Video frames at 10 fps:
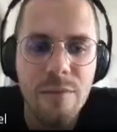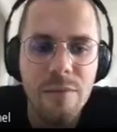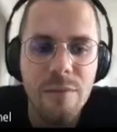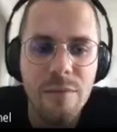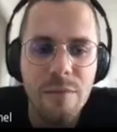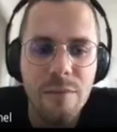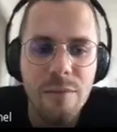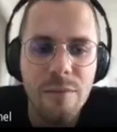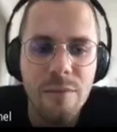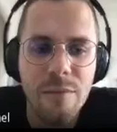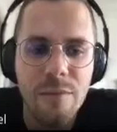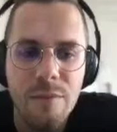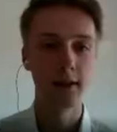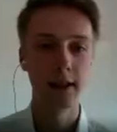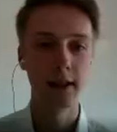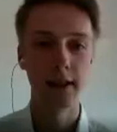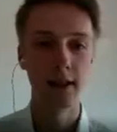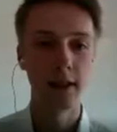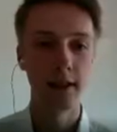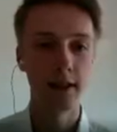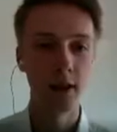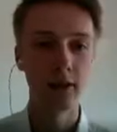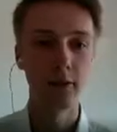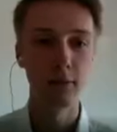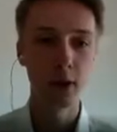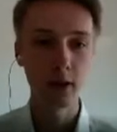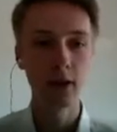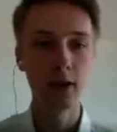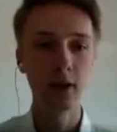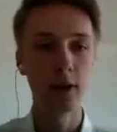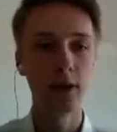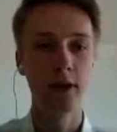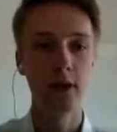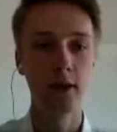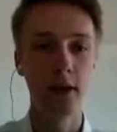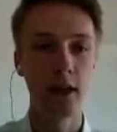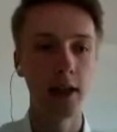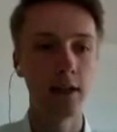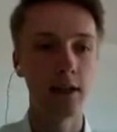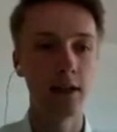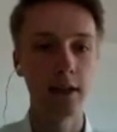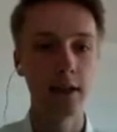Then let's load the model, which takes a little